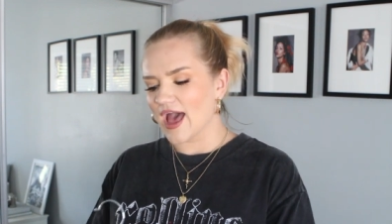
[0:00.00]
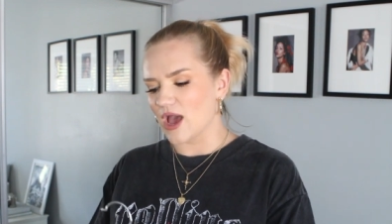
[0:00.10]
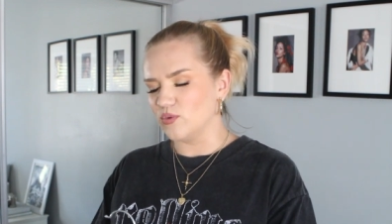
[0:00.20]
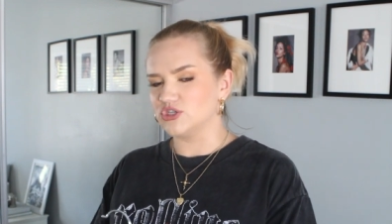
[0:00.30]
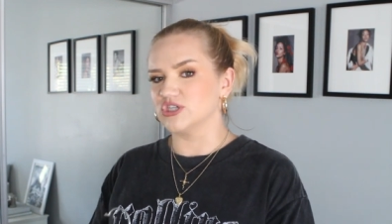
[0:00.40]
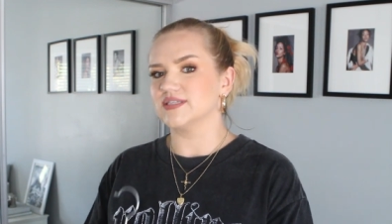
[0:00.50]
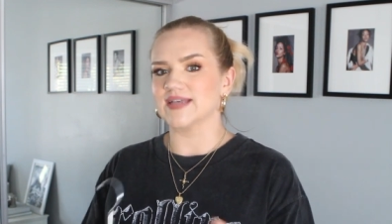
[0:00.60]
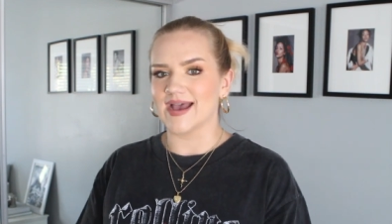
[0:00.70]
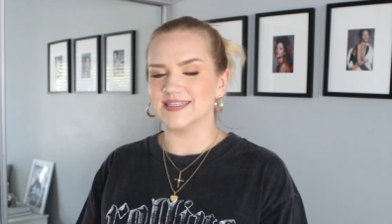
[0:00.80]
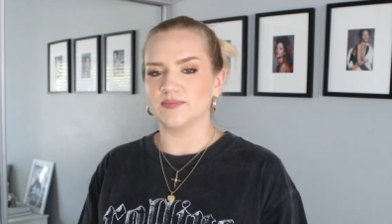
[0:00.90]
I would just
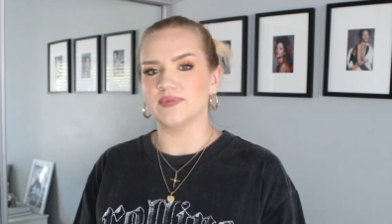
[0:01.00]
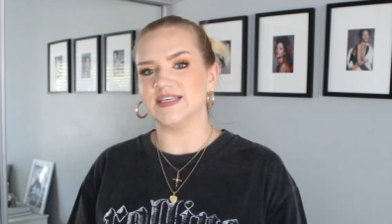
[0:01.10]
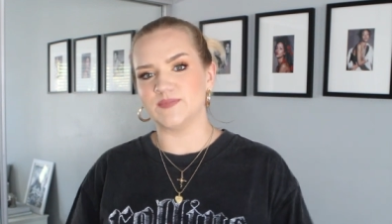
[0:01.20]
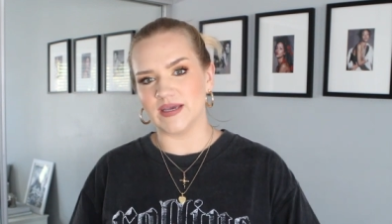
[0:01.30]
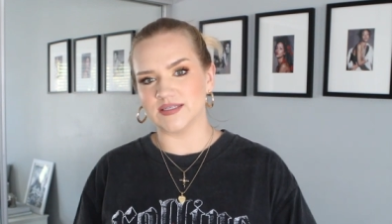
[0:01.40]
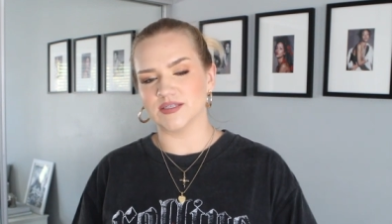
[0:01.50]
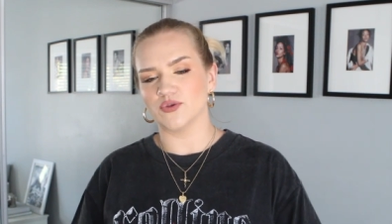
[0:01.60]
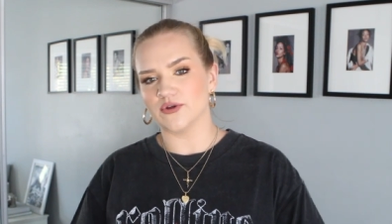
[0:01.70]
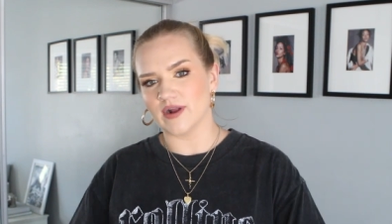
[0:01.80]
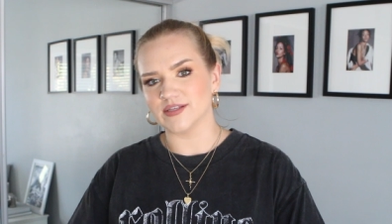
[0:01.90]
size up in these pieces
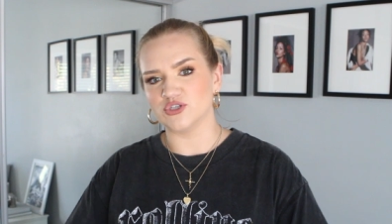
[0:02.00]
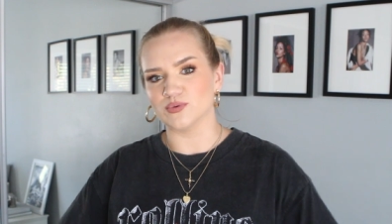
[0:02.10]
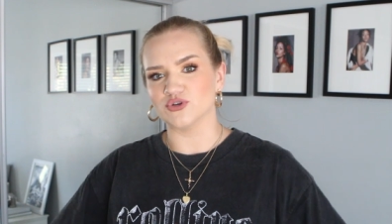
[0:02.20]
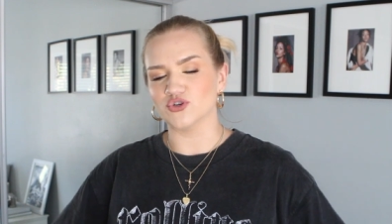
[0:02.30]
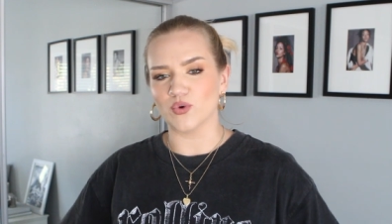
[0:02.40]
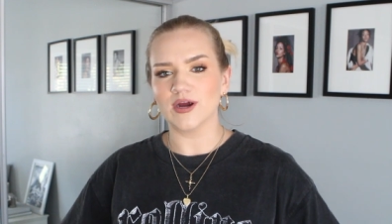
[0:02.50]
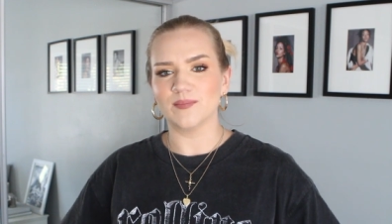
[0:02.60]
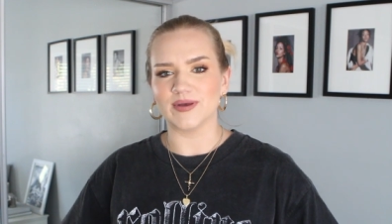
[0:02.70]
so they're not super short,